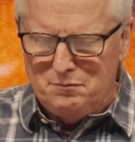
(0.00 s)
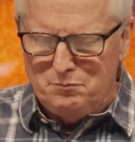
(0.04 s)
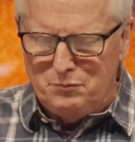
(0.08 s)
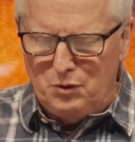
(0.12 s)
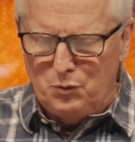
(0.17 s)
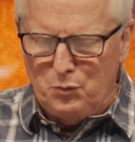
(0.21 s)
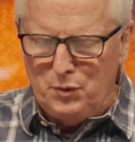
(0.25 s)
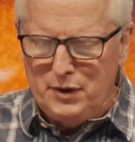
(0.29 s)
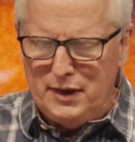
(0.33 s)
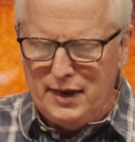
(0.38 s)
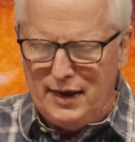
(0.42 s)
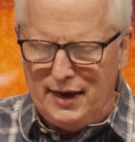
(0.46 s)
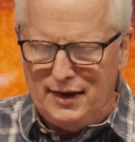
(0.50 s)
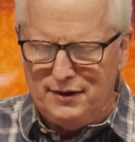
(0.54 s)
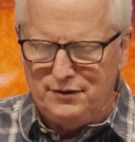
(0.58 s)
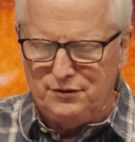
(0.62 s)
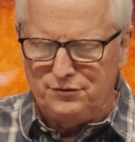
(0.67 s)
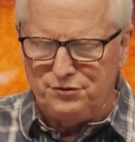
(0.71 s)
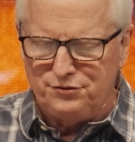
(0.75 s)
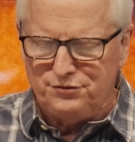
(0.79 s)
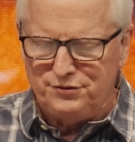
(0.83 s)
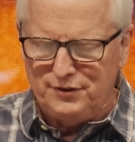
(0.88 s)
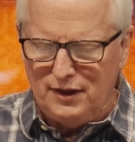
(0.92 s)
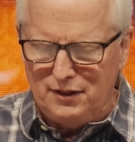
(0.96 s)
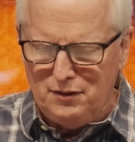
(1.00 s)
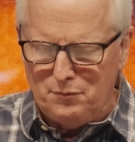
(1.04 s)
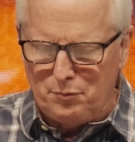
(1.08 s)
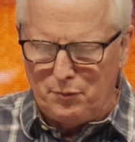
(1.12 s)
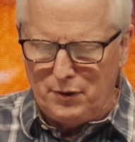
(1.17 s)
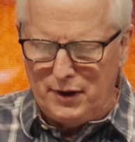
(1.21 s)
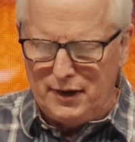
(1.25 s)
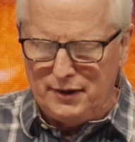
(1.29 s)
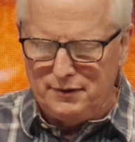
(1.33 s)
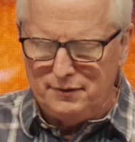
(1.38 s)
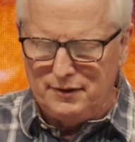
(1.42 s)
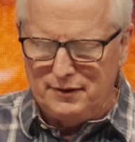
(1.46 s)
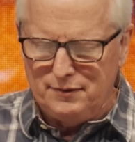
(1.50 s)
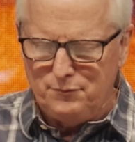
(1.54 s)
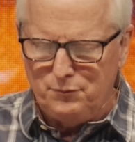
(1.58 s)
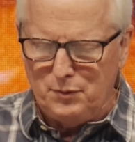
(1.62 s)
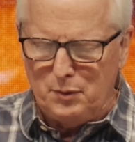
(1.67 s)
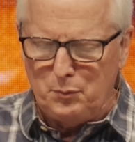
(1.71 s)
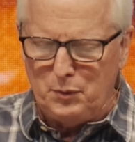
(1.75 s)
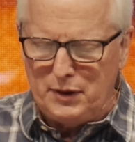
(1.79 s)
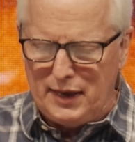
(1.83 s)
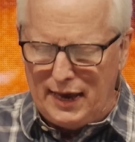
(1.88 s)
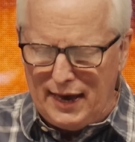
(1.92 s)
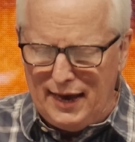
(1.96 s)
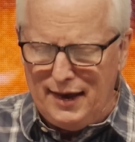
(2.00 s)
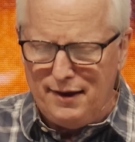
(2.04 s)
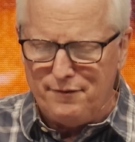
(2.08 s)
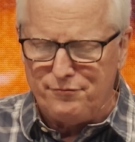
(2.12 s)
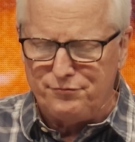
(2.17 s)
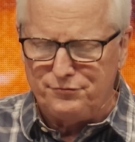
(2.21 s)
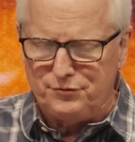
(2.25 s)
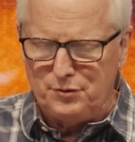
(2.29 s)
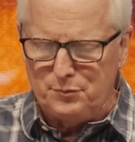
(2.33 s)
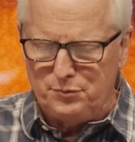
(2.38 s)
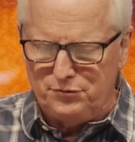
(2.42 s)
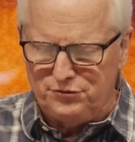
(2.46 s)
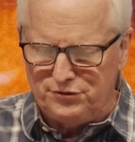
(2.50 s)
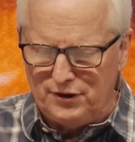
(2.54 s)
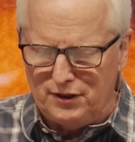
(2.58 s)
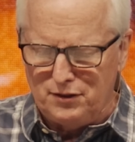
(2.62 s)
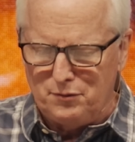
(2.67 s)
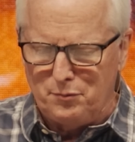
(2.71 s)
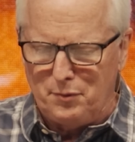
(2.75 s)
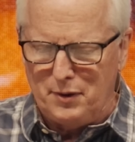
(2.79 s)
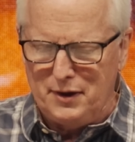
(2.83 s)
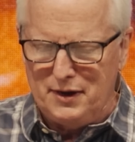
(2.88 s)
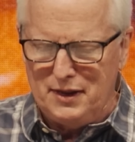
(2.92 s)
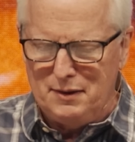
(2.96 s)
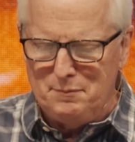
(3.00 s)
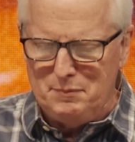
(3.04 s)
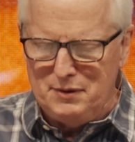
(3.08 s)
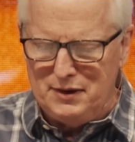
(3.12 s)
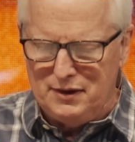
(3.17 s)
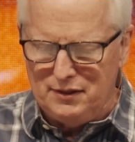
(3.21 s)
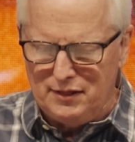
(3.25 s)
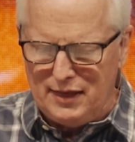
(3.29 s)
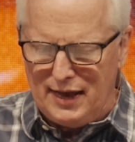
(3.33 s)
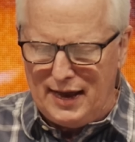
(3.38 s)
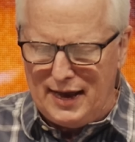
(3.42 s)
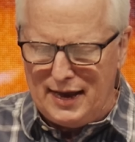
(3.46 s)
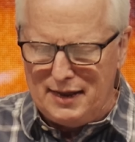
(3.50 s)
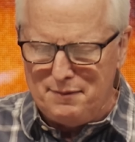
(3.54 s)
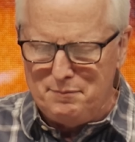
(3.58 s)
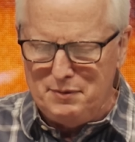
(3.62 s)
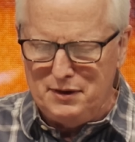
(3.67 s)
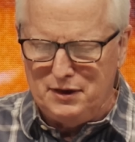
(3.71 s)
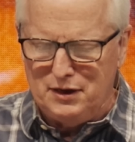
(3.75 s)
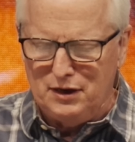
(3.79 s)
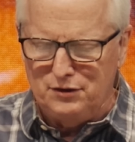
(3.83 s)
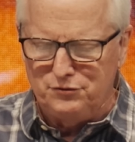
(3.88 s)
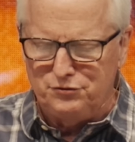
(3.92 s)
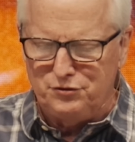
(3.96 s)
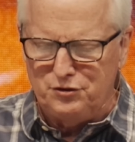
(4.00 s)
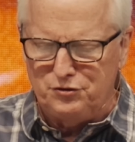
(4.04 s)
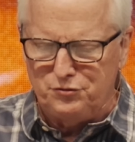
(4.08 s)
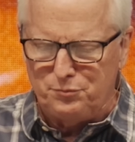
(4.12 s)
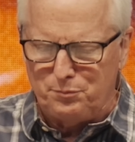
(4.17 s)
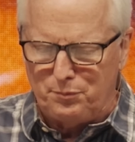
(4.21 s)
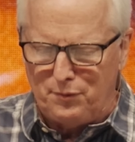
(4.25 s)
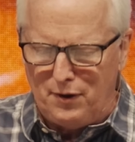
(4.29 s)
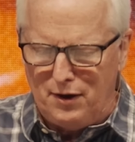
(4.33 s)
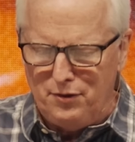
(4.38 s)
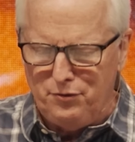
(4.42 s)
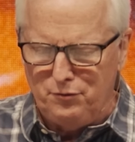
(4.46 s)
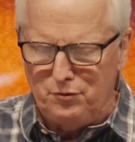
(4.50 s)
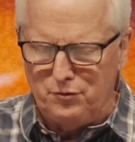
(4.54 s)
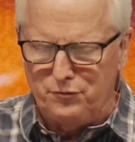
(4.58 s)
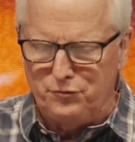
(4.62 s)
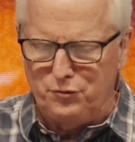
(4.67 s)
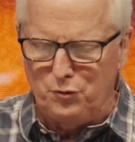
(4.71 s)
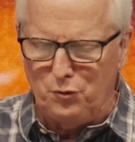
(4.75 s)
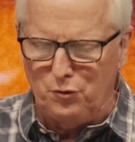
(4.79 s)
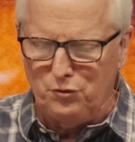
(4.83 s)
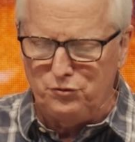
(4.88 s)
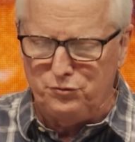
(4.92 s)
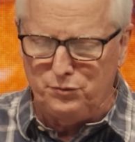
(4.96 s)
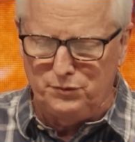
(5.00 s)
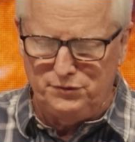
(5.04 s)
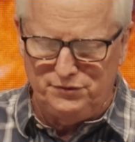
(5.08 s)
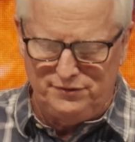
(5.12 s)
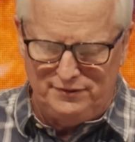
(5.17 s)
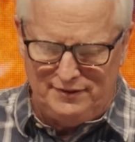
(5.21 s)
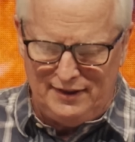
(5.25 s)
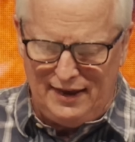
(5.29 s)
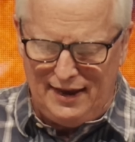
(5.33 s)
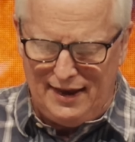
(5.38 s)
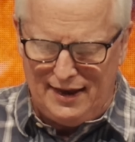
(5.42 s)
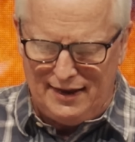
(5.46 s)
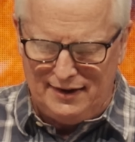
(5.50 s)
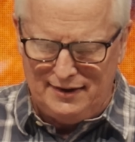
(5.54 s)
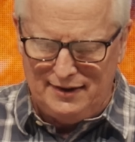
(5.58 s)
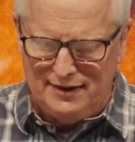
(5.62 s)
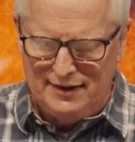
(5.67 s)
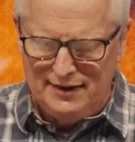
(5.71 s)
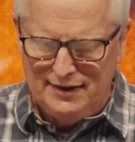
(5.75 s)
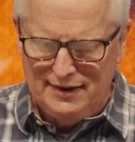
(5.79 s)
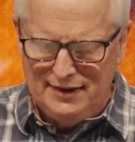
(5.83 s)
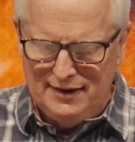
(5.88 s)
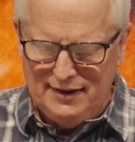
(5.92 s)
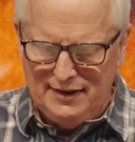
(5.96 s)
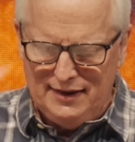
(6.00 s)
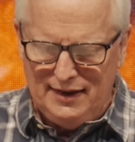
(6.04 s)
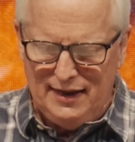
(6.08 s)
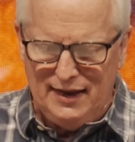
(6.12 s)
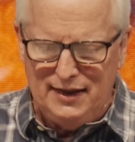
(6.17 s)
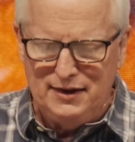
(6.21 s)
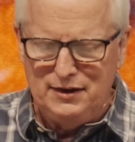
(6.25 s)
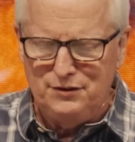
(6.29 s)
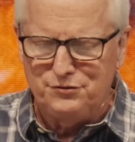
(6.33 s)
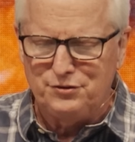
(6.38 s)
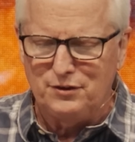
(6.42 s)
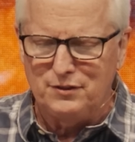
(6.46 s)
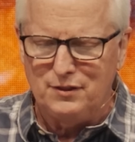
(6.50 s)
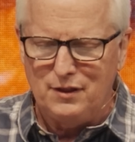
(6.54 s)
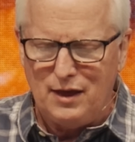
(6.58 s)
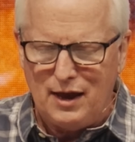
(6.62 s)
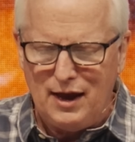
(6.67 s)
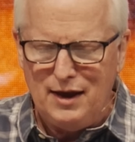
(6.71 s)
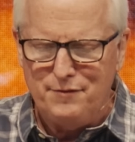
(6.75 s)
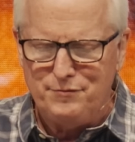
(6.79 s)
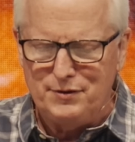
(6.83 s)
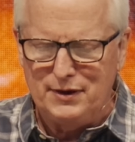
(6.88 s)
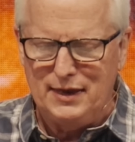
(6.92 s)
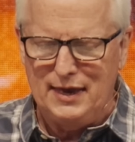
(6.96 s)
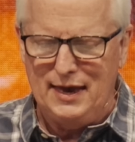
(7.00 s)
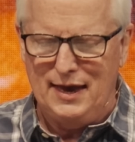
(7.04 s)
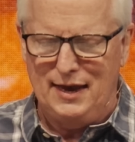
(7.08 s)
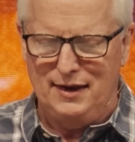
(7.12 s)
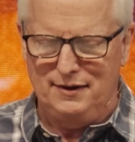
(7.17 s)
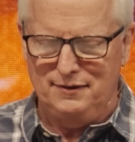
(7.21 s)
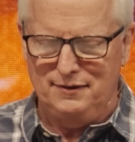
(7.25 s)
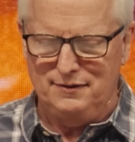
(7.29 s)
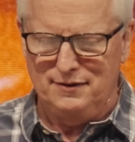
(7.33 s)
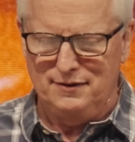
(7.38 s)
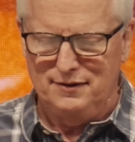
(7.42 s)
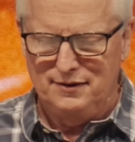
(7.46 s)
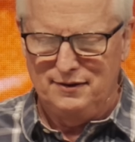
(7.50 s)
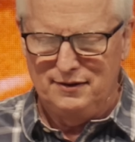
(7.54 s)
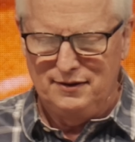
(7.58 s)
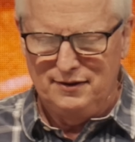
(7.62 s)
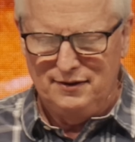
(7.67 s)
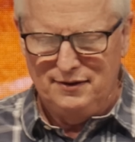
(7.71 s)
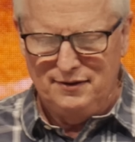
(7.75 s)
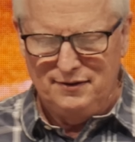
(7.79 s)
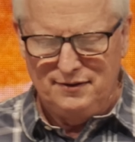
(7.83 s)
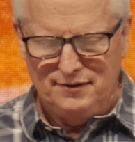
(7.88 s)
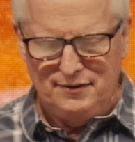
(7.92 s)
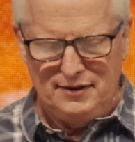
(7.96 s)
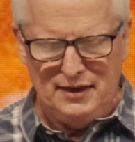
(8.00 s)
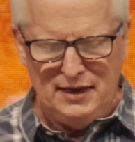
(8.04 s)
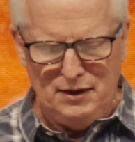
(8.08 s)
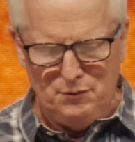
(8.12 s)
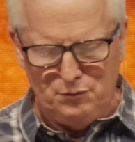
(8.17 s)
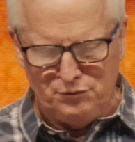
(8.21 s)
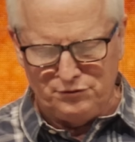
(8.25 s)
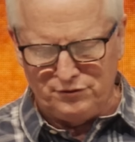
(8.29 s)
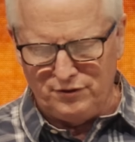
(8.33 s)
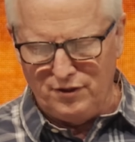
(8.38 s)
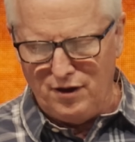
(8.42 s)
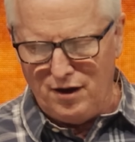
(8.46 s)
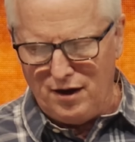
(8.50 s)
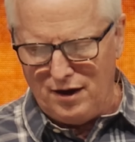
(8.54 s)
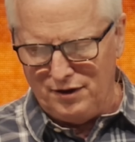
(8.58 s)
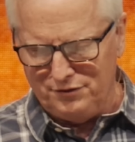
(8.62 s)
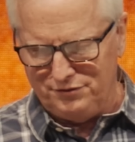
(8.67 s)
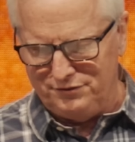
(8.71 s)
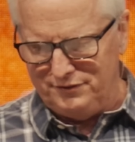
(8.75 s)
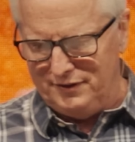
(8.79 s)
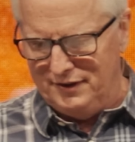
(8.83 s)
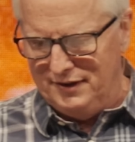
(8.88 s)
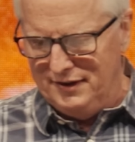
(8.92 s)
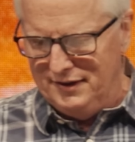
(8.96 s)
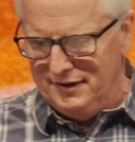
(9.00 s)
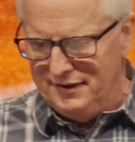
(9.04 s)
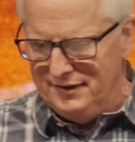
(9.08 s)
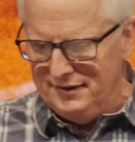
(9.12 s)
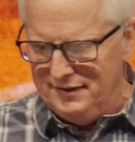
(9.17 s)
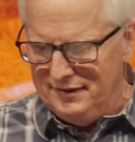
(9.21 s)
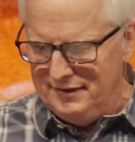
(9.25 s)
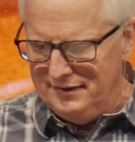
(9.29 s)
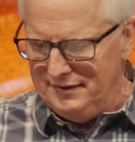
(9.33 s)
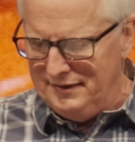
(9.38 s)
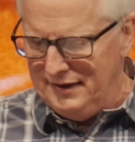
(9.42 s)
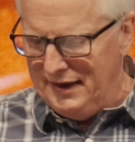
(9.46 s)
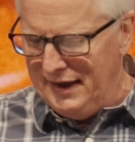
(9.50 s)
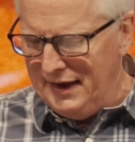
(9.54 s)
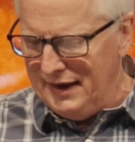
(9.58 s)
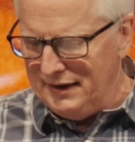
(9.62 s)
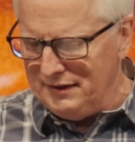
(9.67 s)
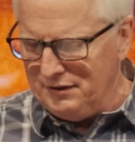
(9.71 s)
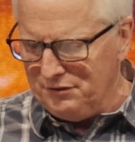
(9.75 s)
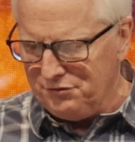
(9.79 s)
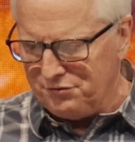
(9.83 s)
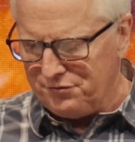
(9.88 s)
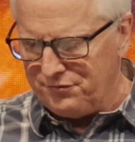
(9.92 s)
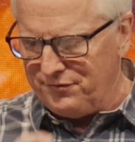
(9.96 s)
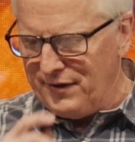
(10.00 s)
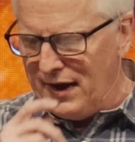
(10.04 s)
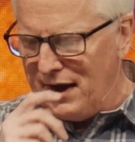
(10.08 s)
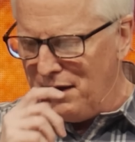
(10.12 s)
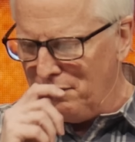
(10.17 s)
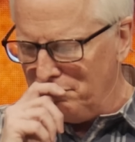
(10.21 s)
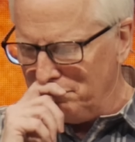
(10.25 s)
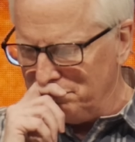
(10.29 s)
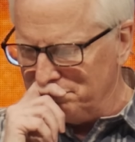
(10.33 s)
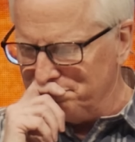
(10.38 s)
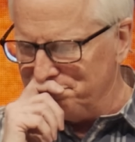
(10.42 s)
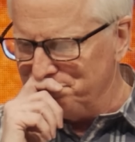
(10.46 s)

But we had to celebrate, but we have to celebrate and be glad because this brother of yours was dead and is alive again. He was lost and is found.